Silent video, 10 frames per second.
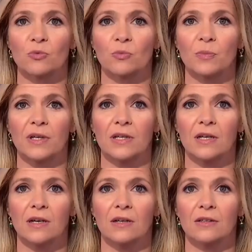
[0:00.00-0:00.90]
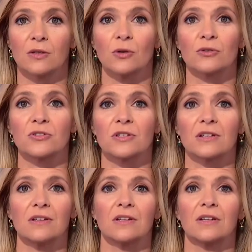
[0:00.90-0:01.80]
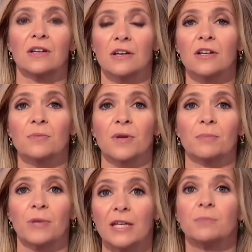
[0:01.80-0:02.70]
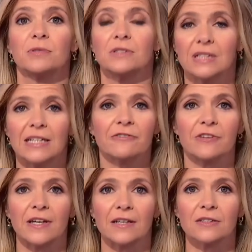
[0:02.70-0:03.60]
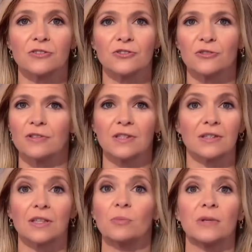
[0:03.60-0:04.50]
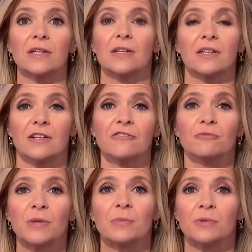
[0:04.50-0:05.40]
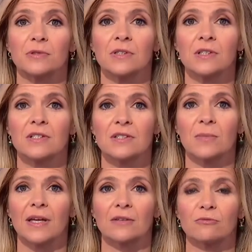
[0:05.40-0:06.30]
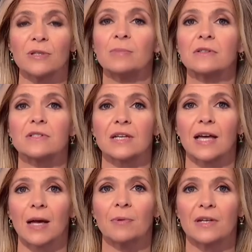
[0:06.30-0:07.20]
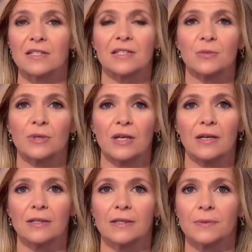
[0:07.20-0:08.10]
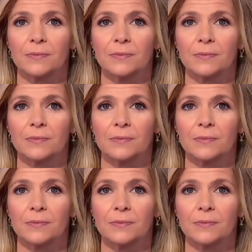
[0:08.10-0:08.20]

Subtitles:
would be the cost incurred by people leaving. Do you think there'll be enough people to make rebuilding happen as you would like?